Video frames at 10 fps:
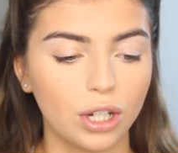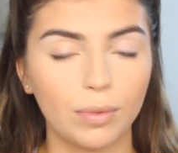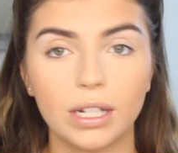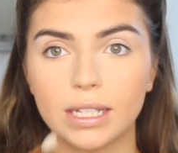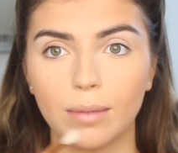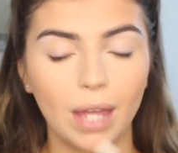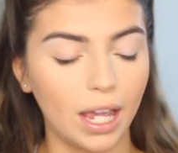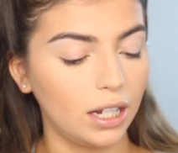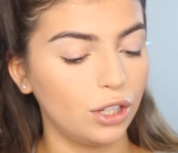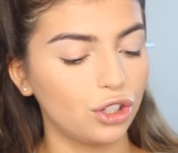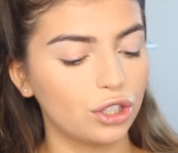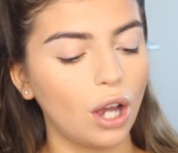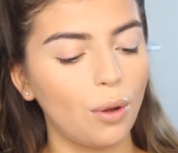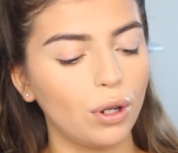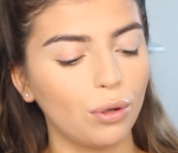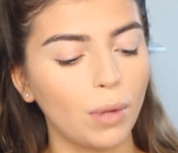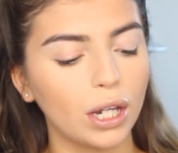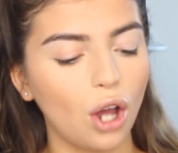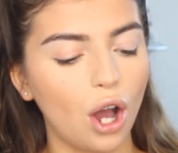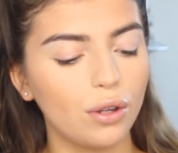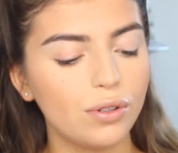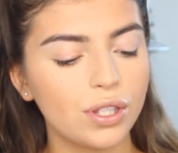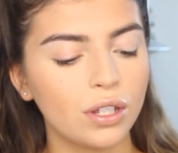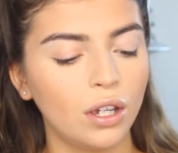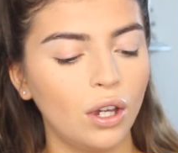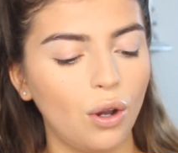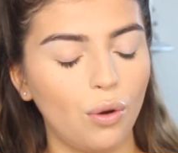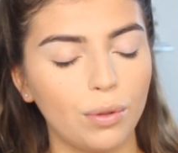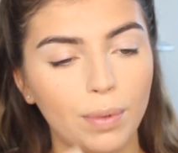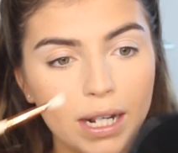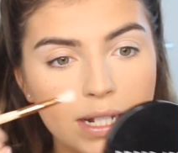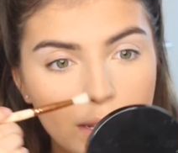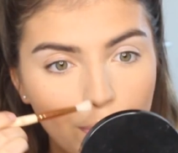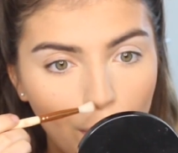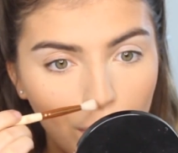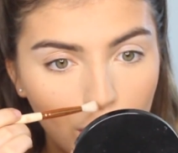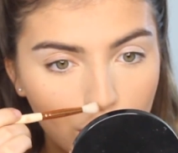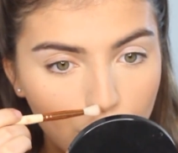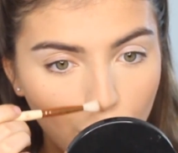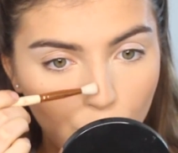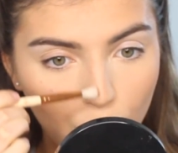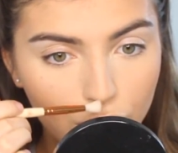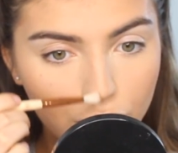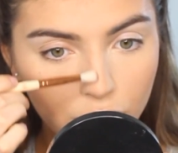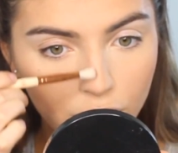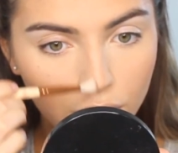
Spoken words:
blush, and I'm going to dip that in and just go along my nose, all the places where we contoured,